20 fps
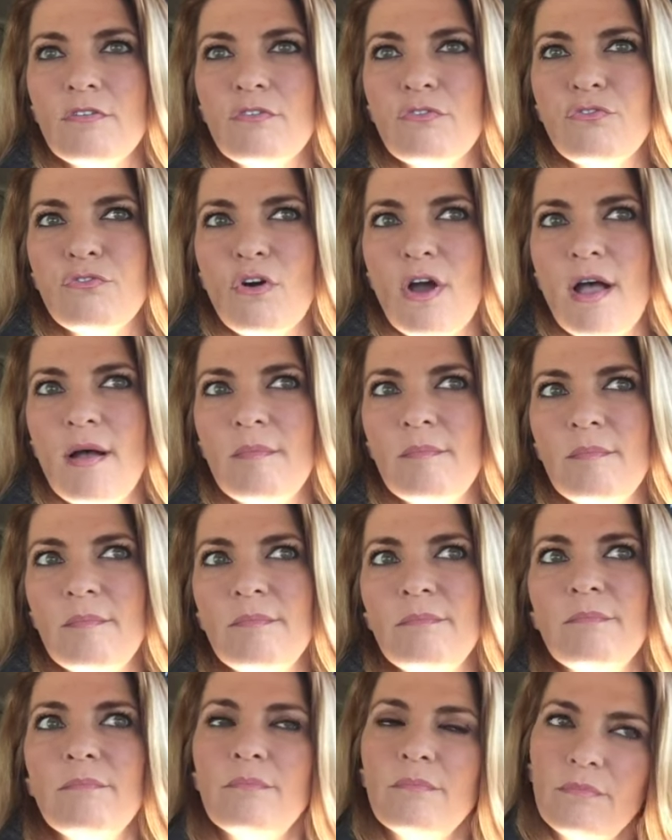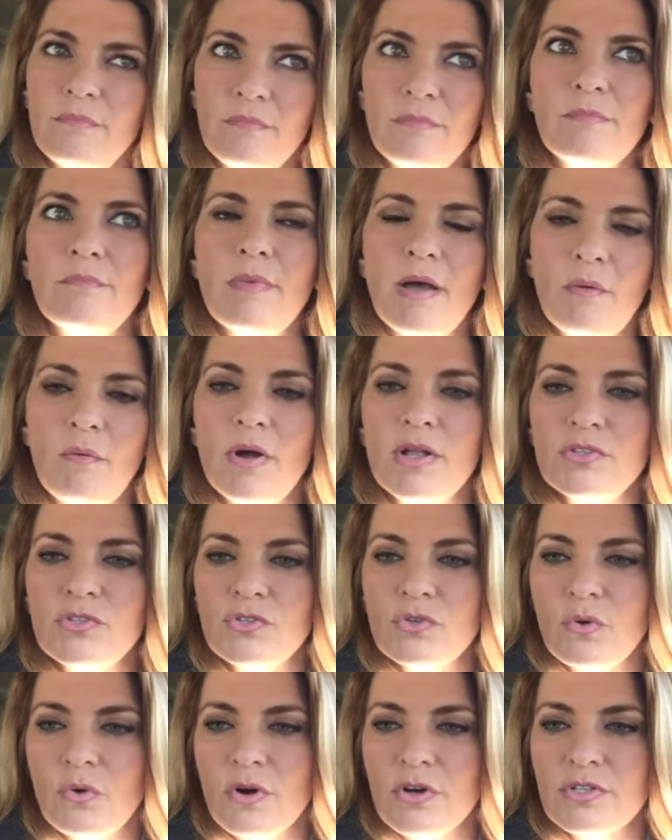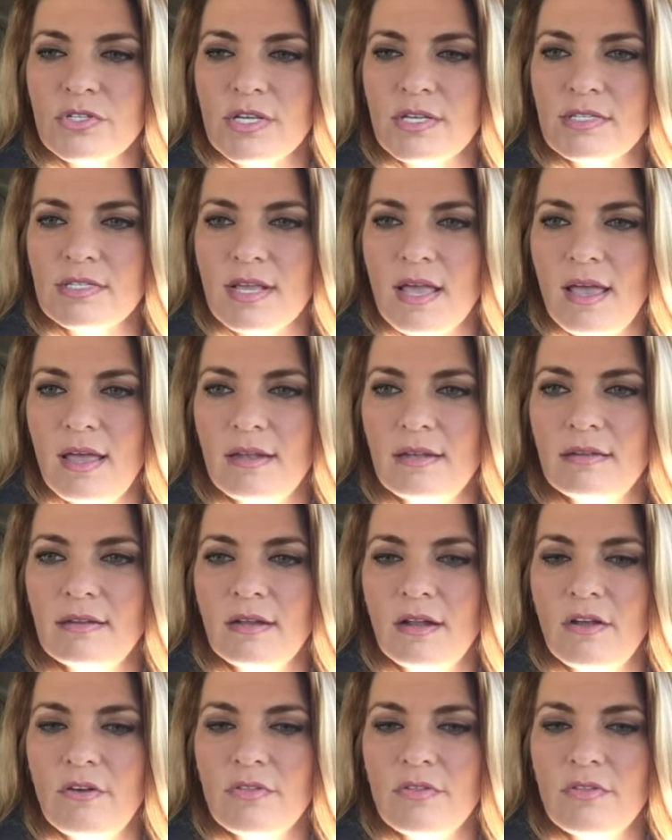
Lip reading: From my one source, he said, you